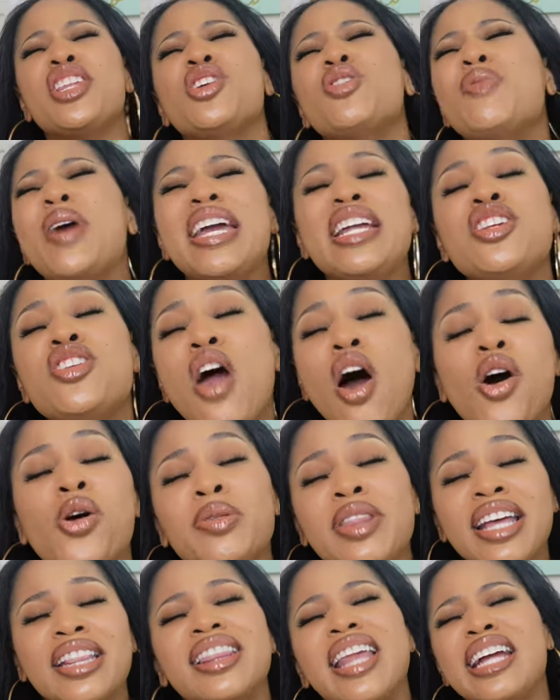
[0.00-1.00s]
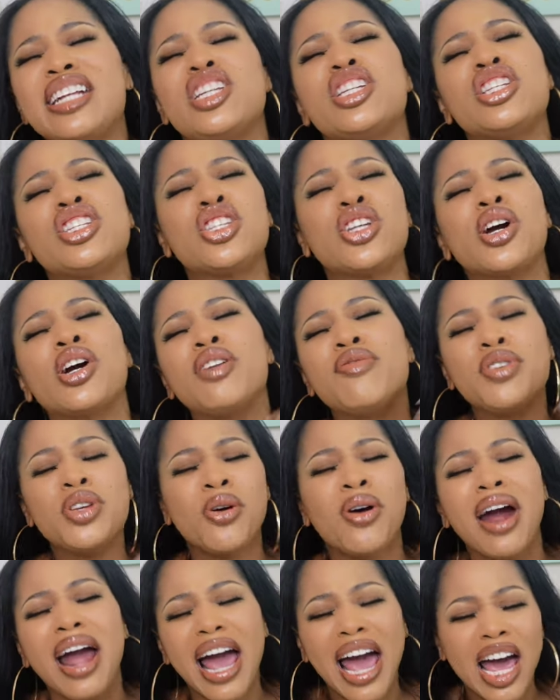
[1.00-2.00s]
you we know that they deserve
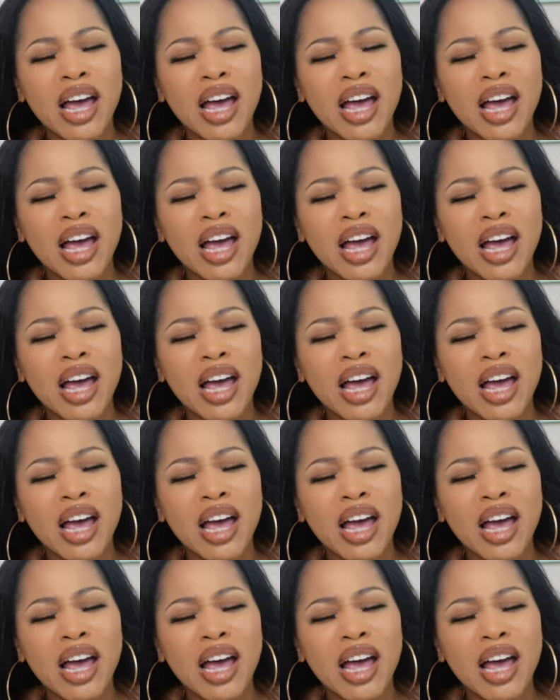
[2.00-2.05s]
your